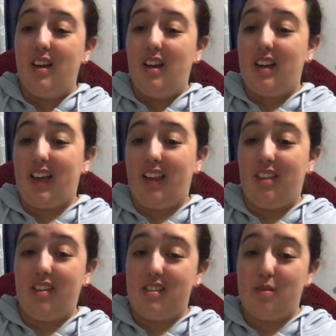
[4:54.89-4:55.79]
okay,
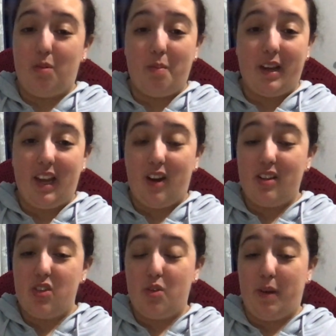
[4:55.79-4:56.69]
this is
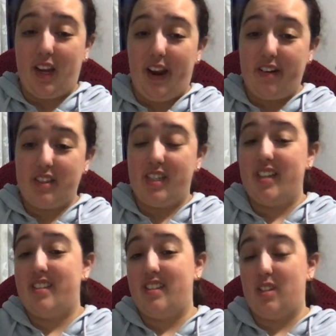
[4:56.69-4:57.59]
who my character
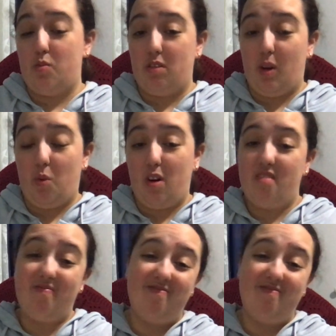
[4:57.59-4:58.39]
is, this is what they want,